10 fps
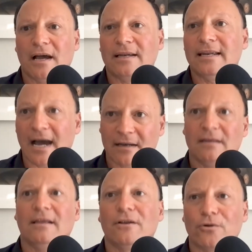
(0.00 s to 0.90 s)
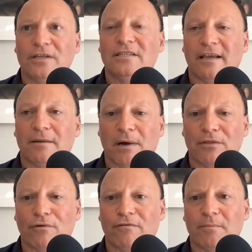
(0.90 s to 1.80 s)
not increasing it
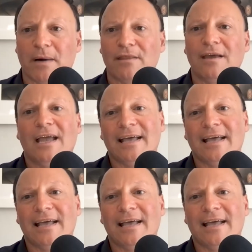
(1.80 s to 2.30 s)
month over month,